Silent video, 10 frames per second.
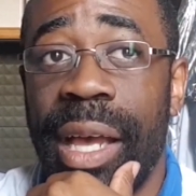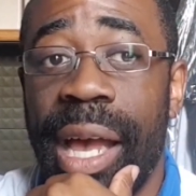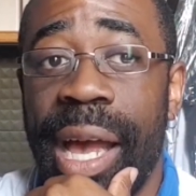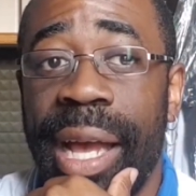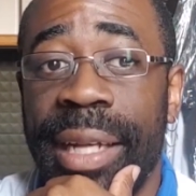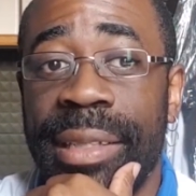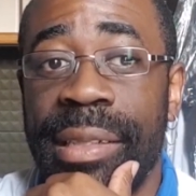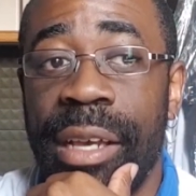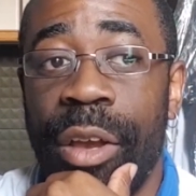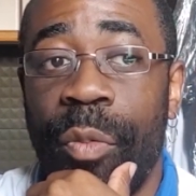and
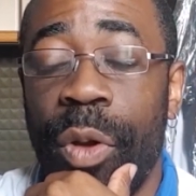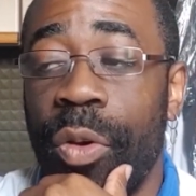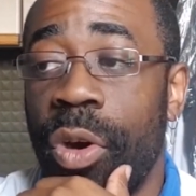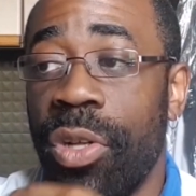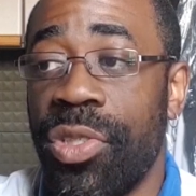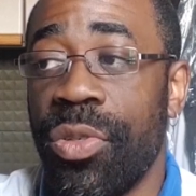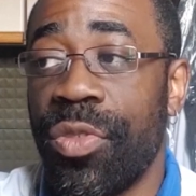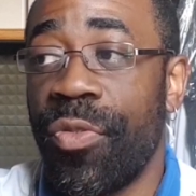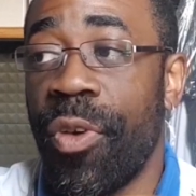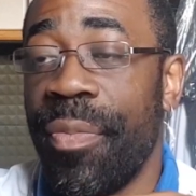will
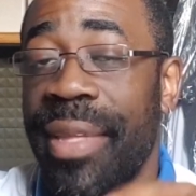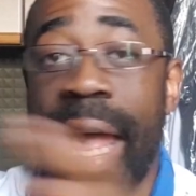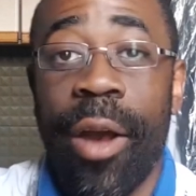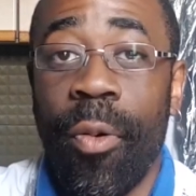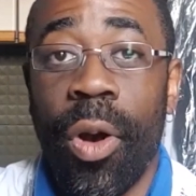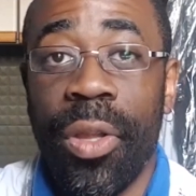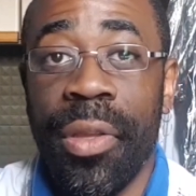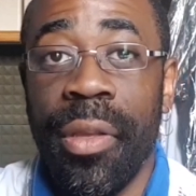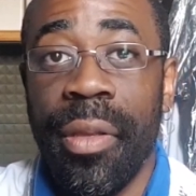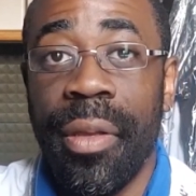consoles from now
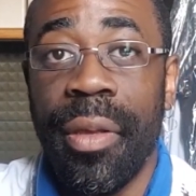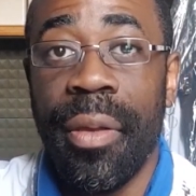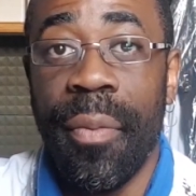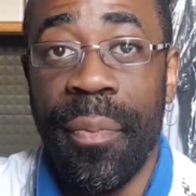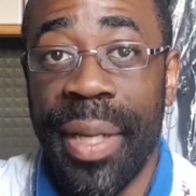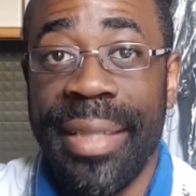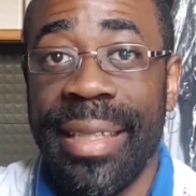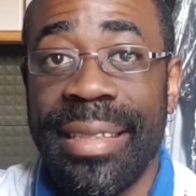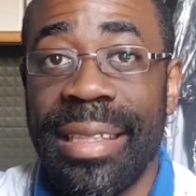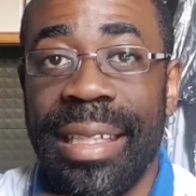on be
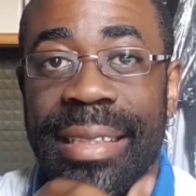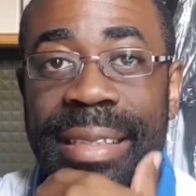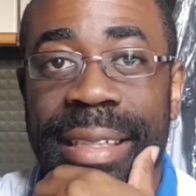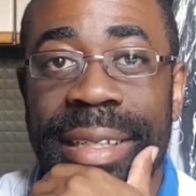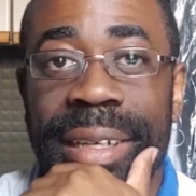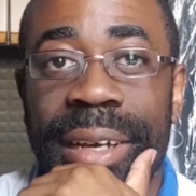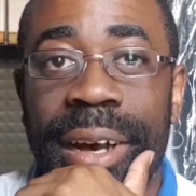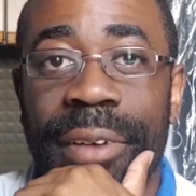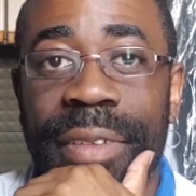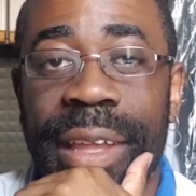discless
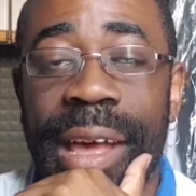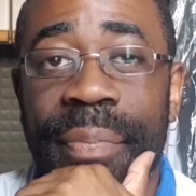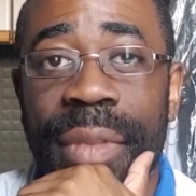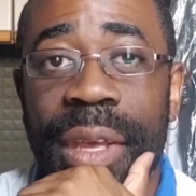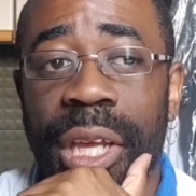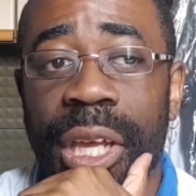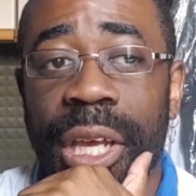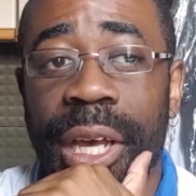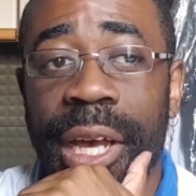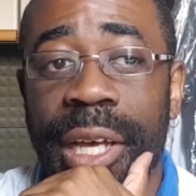after that.
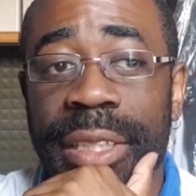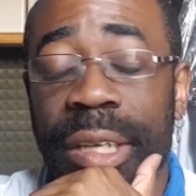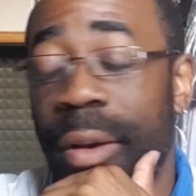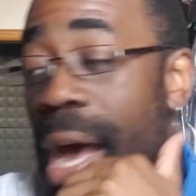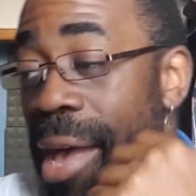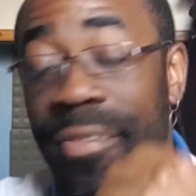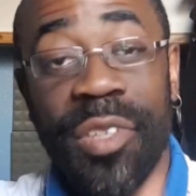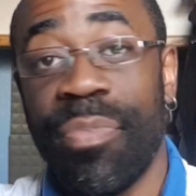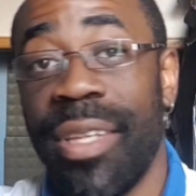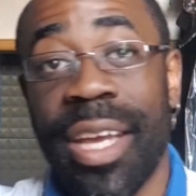So I have
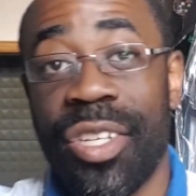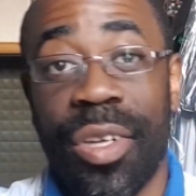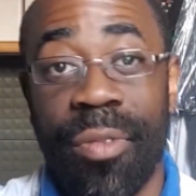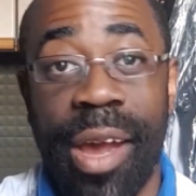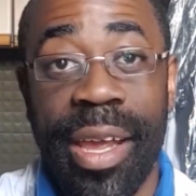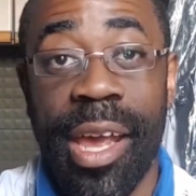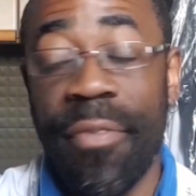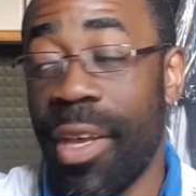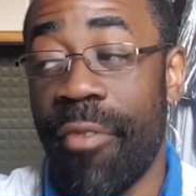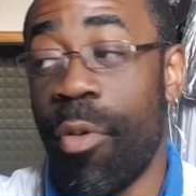this prediction, right? I
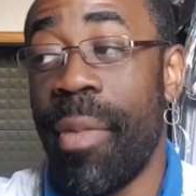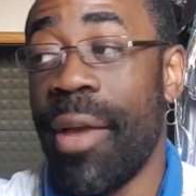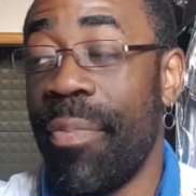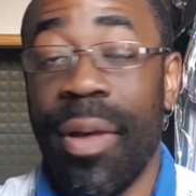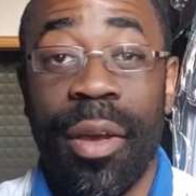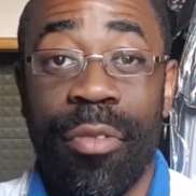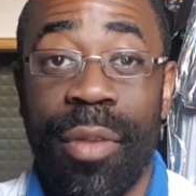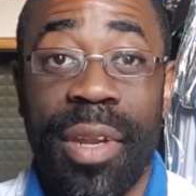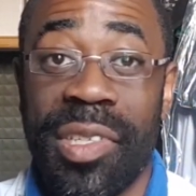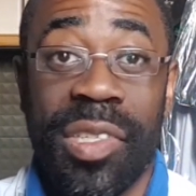think everyone may agree
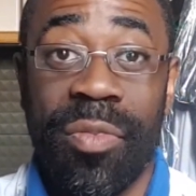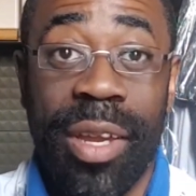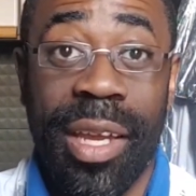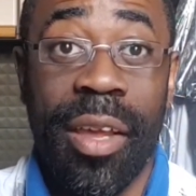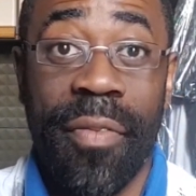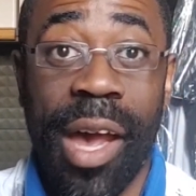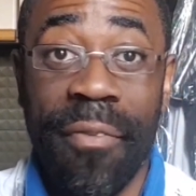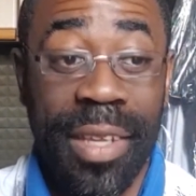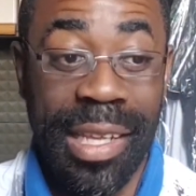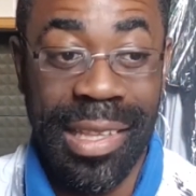with this already. But
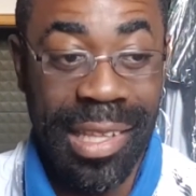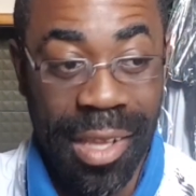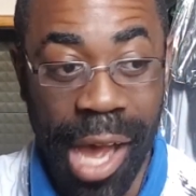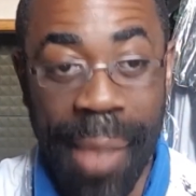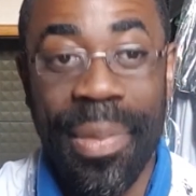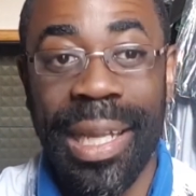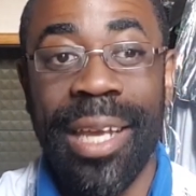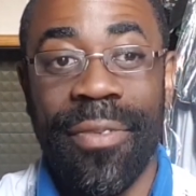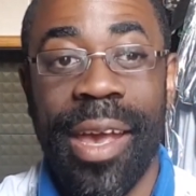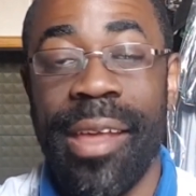I
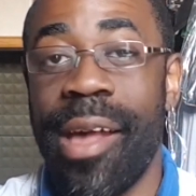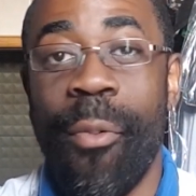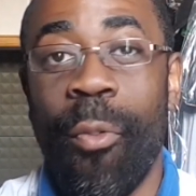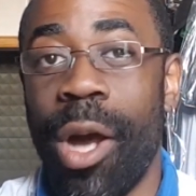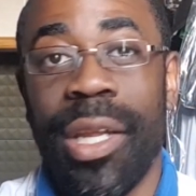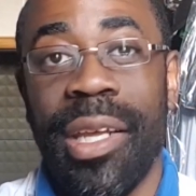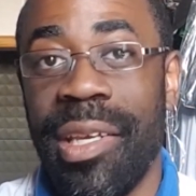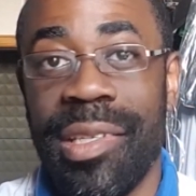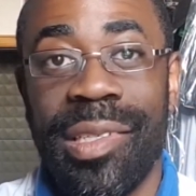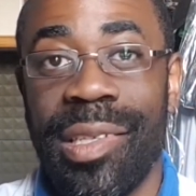believe that one of
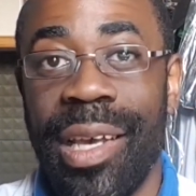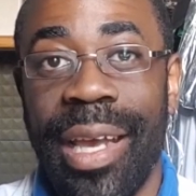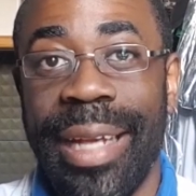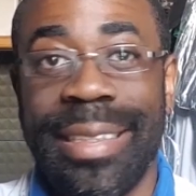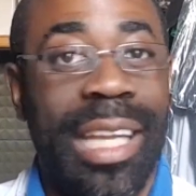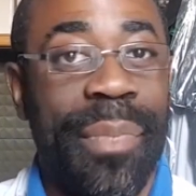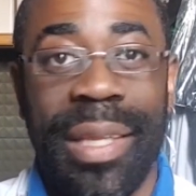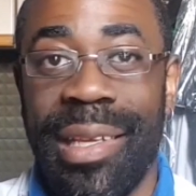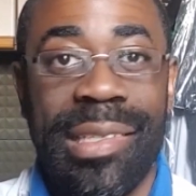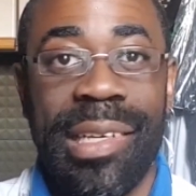these is going to be
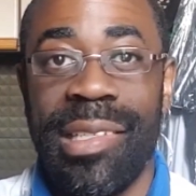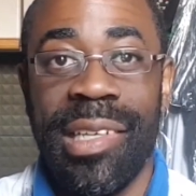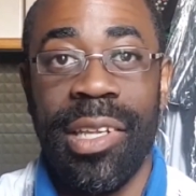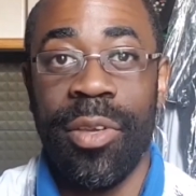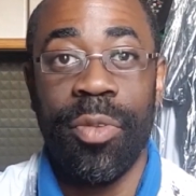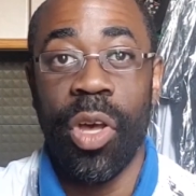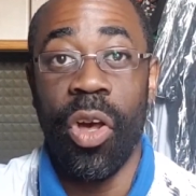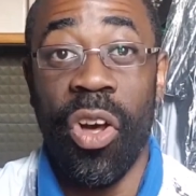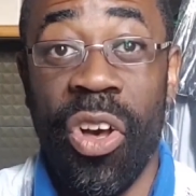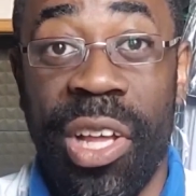discontinued
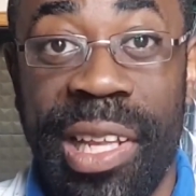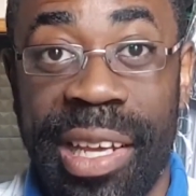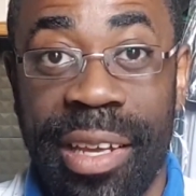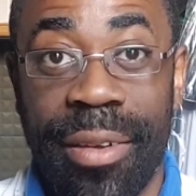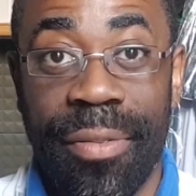early,